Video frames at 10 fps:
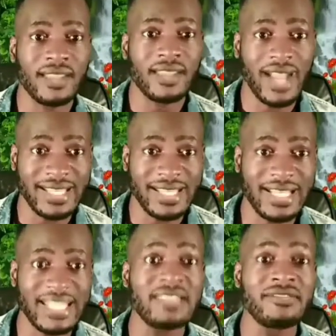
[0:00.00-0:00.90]

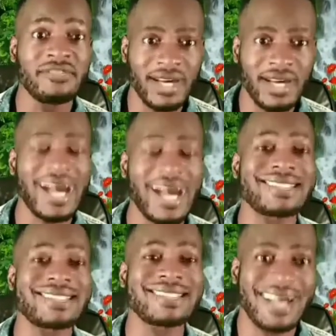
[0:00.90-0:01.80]
and leave
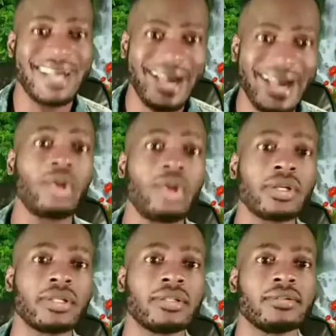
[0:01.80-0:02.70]
us
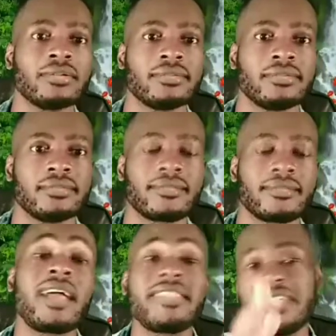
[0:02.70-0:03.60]
alone.
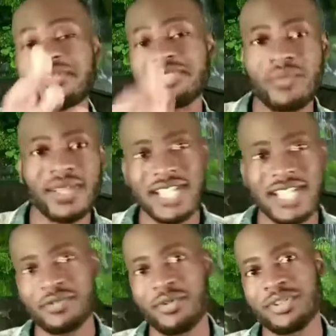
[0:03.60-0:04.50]
Thank you so much,
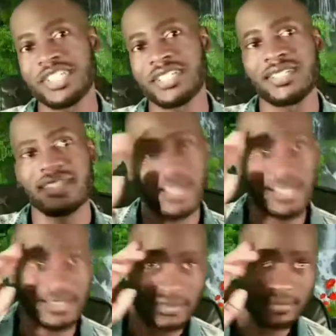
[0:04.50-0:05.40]
guys, for watching,
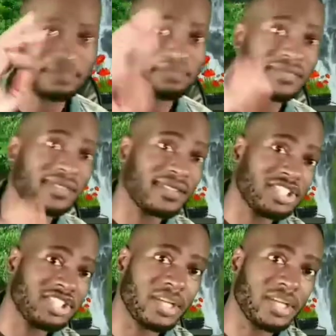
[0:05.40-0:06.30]
and
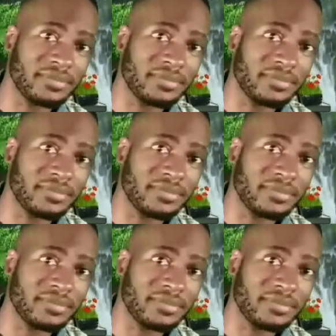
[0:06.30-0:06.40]
sharp.